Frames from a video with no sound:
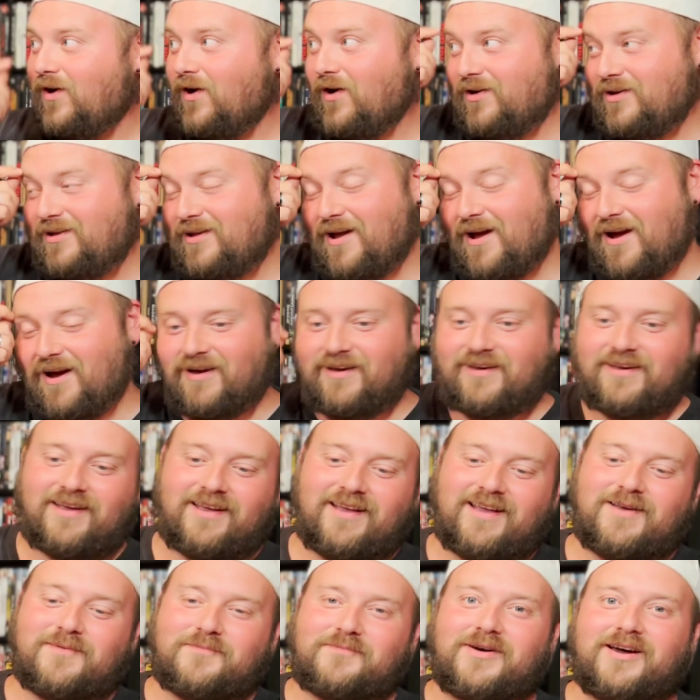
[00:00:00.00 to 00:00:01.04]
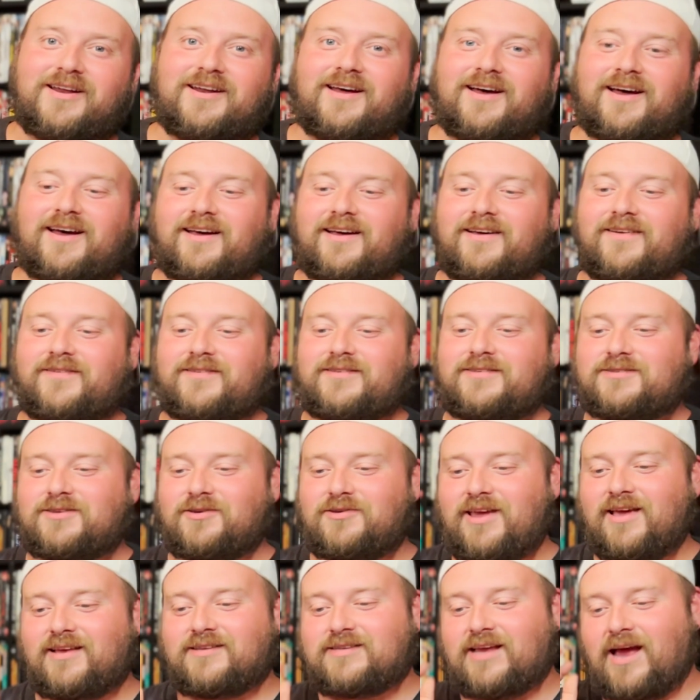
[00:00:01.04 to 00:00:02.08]
Yeah, But, so
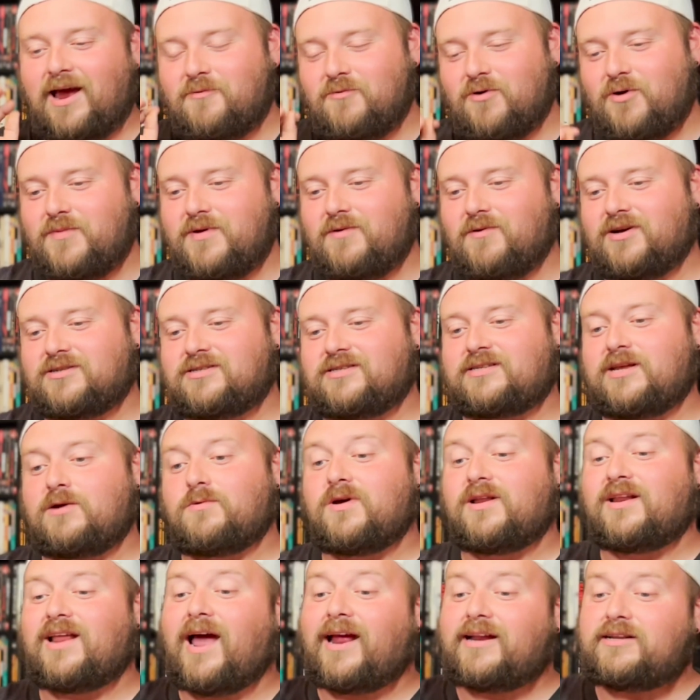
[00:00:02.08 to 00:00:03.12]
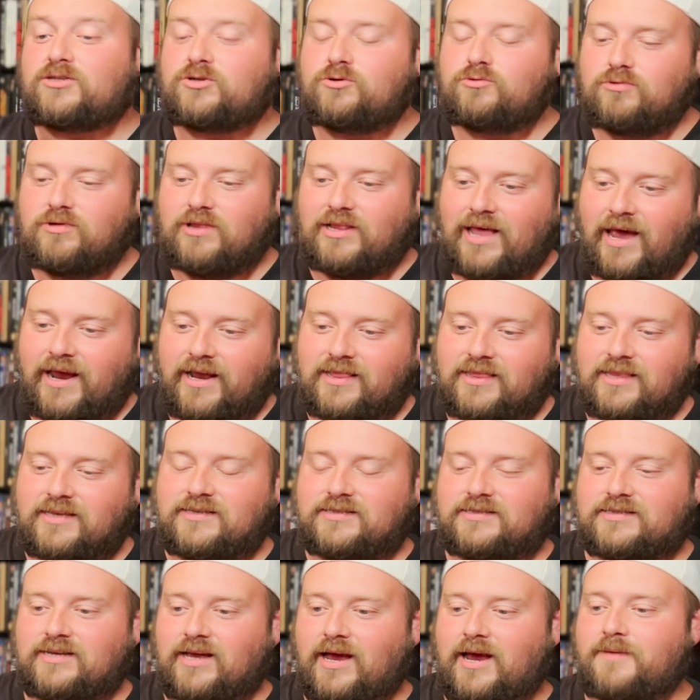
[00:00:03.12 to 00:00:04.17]
yes, I will be watching Stay One. I do like
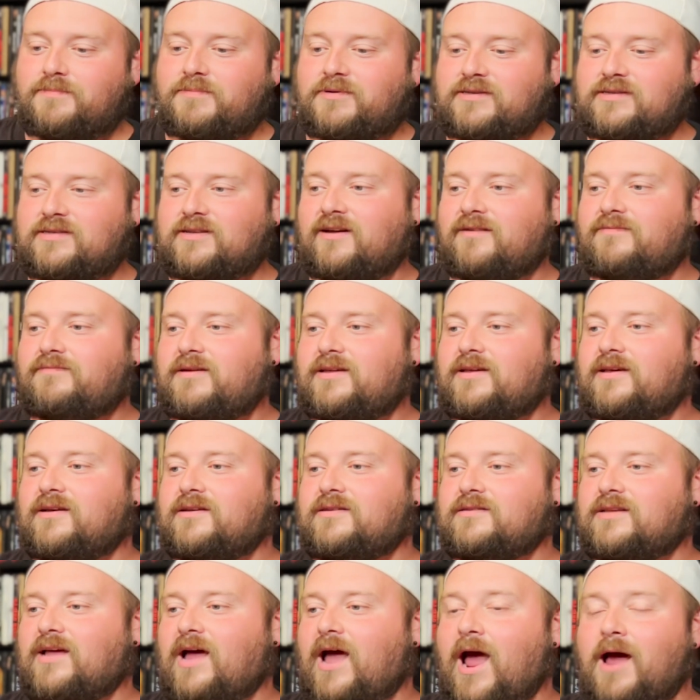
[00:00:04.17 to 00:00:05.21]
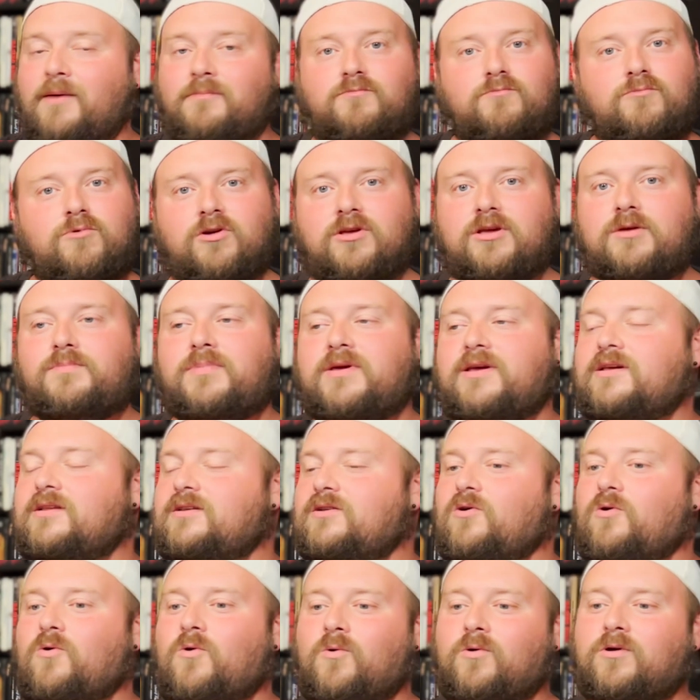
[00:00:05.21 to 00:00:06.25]
this type of stuff because I'm really big
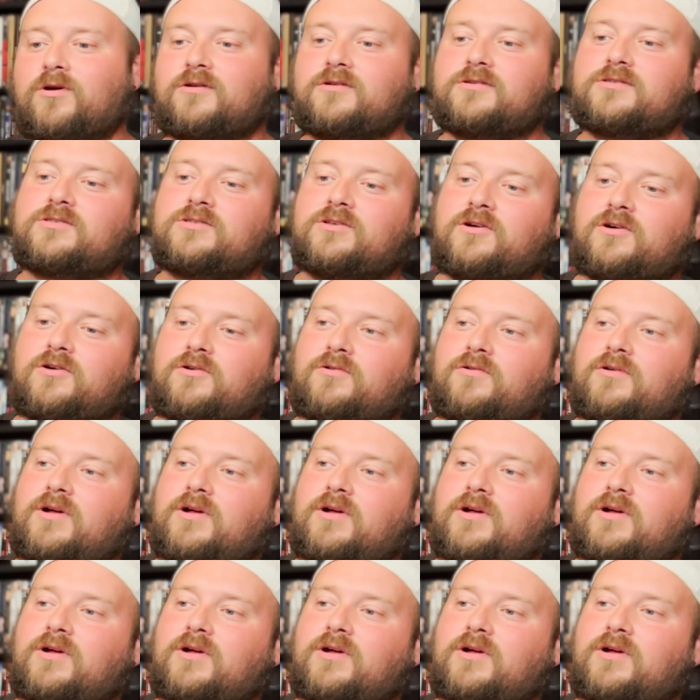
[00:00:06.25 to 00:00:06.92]
into horror, so